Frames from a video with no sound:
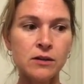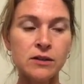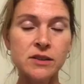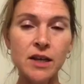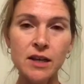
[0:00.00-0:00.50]

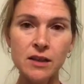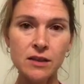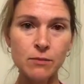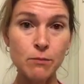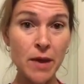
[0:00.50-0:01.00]
Second
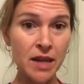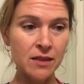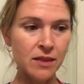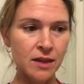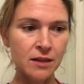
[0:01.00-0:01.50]

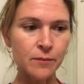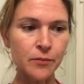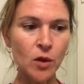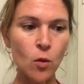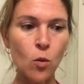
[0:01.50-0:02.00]
main thing,
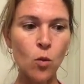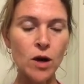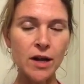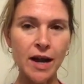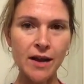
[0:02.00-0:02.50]

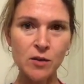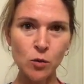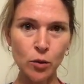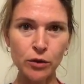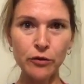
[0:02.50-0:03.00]
what has
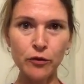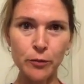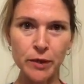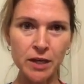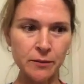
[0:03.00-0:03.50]
worked for
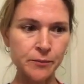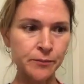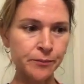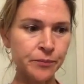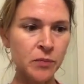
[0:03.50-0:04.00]
me?
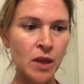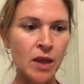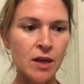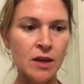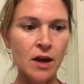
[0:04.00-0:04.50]

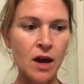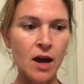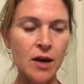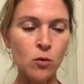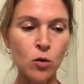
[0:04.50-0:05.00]

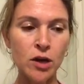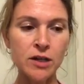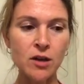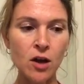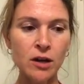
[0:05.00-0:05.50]
I
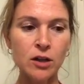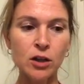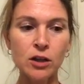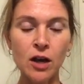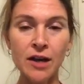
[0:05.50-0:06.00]
run on a
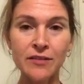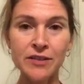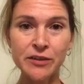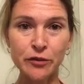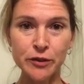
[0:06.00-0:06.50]
lot of
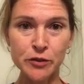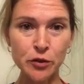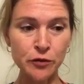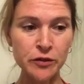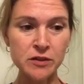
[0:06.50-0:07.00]
different
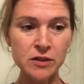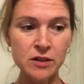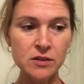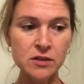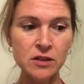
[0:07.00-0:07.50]

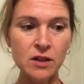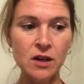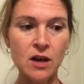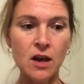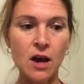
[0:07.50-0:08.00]
surfaces.
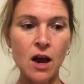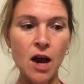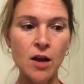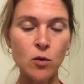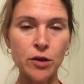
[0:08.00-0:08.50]

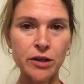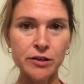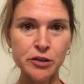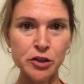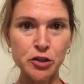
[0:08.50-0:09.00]
I run
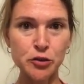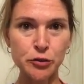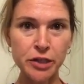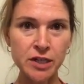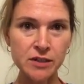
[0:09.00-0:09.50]
on
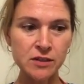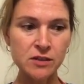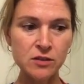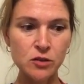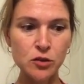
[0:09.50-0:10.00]

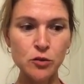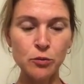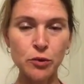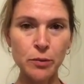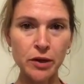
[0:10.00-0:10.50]
streets to
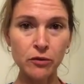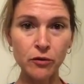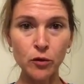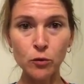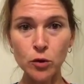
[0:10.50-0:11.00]
prepare
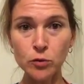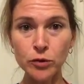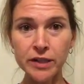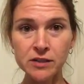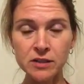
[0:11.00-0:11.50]
for road
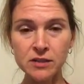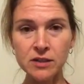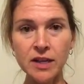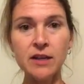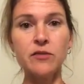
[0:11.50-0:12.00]
races,
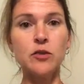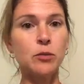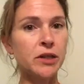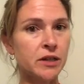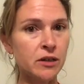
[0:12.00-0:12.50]
and if you
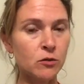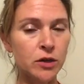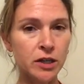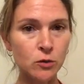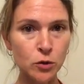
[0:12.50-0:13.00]
plan on
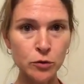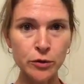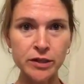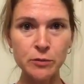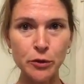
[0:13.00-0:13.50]
running a road
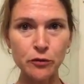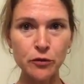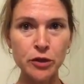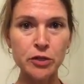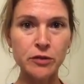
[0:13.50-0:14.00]
race
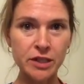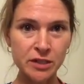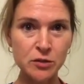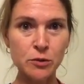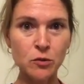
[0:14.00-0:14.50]
barefoot, you
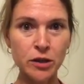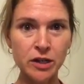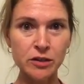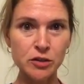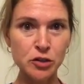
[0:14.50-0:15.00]
need to be
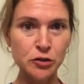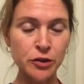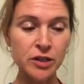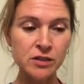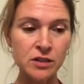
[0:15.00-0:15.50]
running on
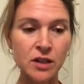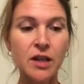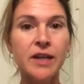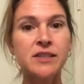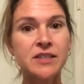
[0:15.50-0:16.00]
streets.
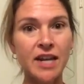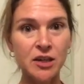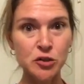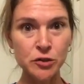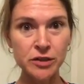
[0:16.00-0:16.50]
It's
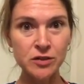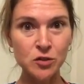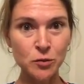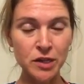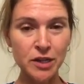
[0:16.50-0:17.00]
dangerous,
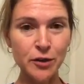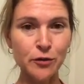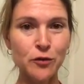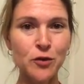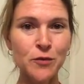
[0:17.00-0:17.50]
so be
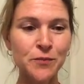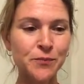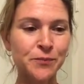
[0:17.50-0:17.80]
careful.